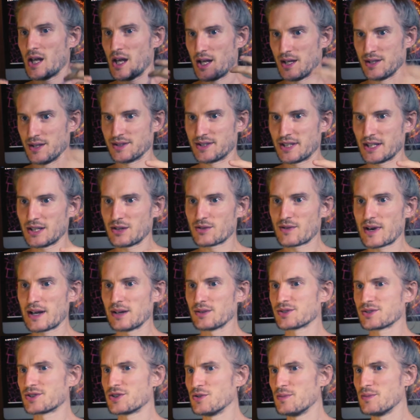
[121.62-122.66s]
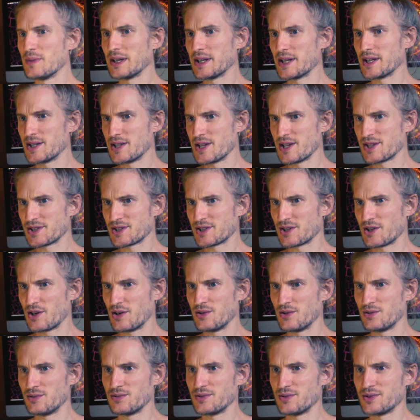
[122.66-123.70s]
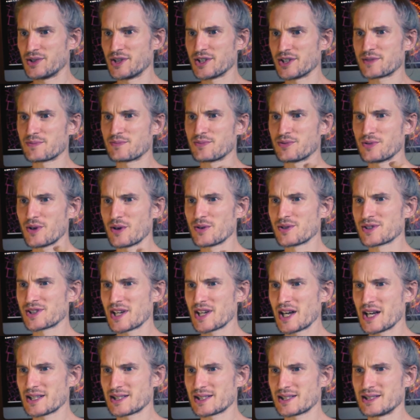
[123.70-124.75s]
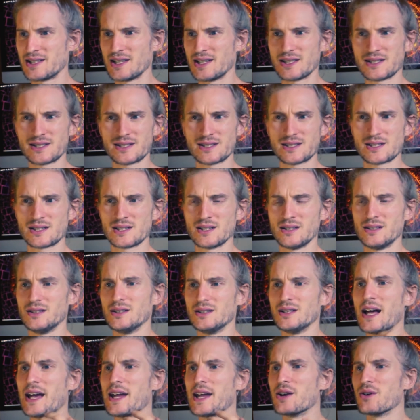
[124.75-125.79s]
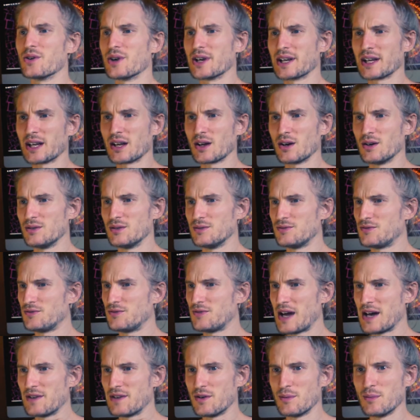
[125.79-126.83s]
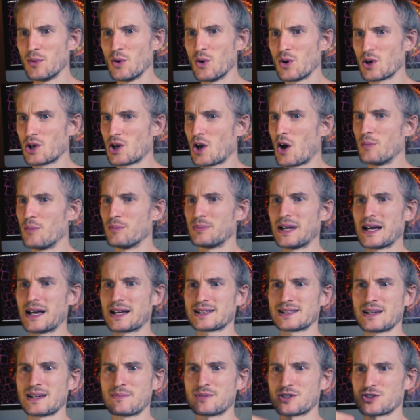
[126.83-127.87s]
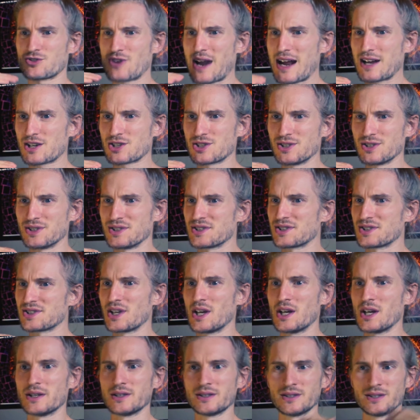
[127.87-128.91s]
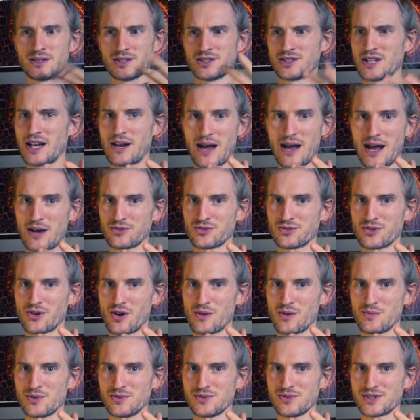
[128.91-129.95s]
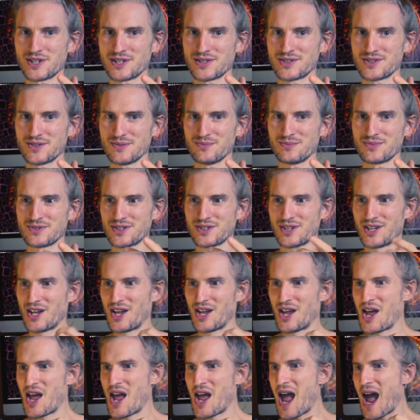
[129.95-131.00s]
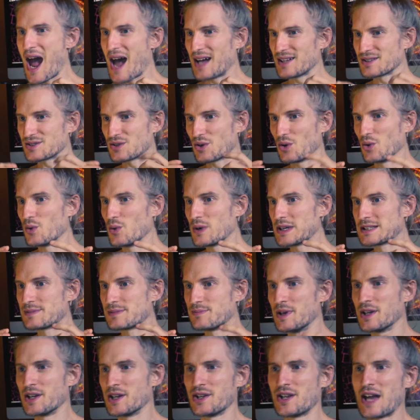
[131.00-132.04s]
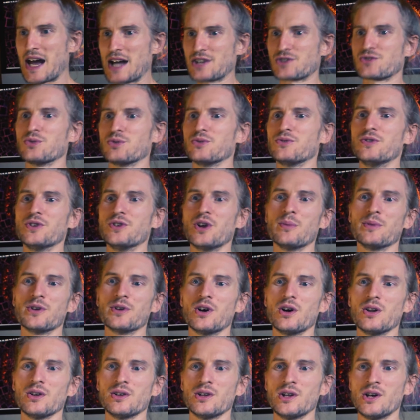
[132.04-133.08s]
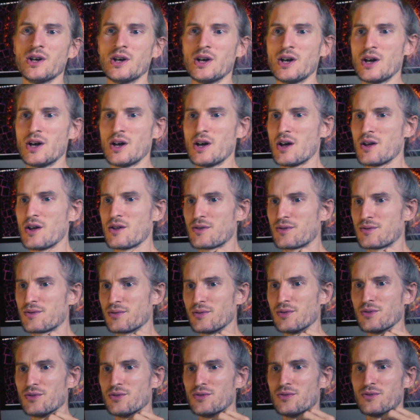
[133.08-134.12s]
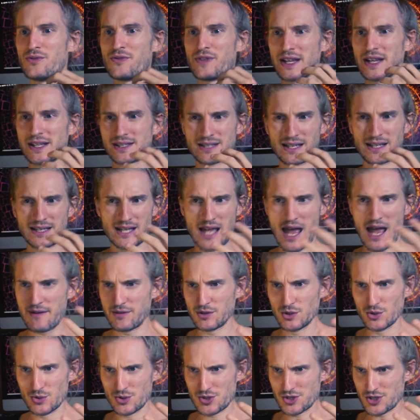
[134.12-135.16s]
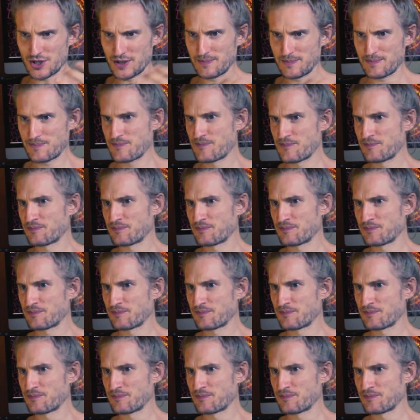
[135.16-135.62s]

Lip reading: Until around 2 million years ago, this process, this layering of ever more complex abstractions, shout out to our immune systems, has always been a natural phenomenon through things like evolution.